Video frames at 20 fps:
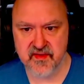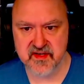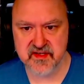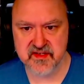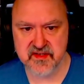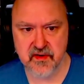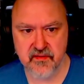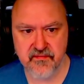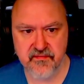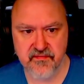
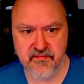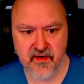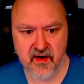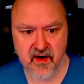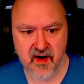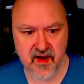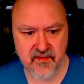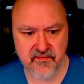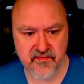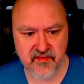There's no
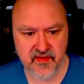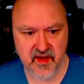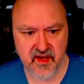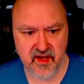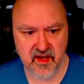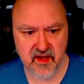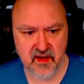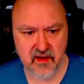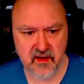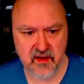five
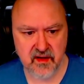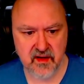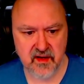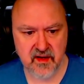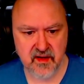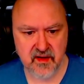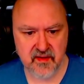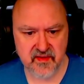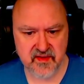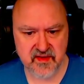there.
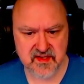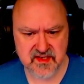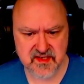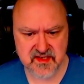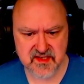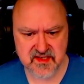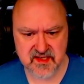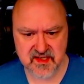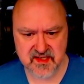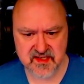This
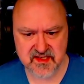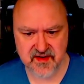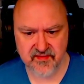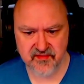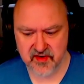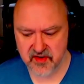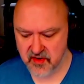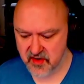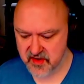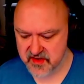is
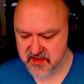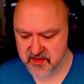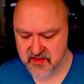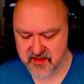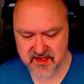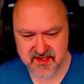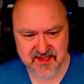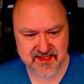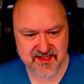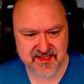679, so
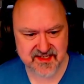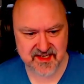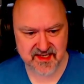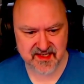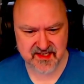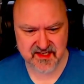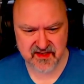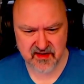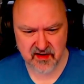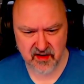this is
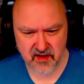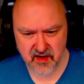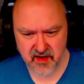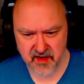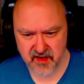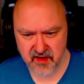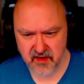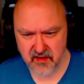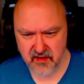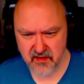6,
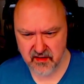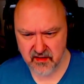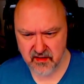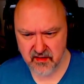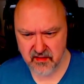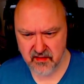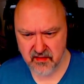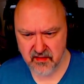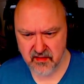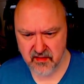9.
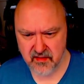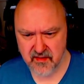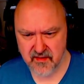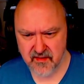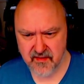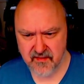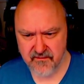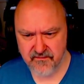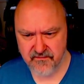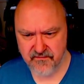
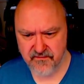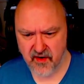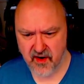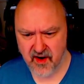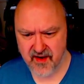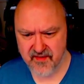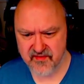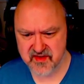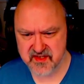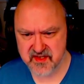
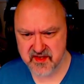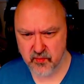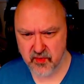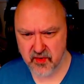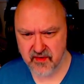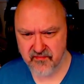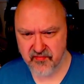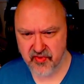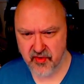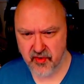5 is in
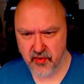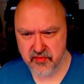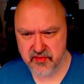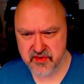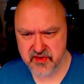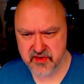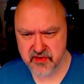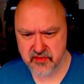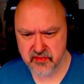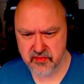one of
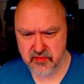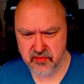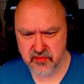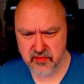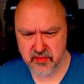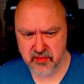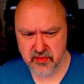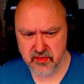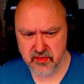those two.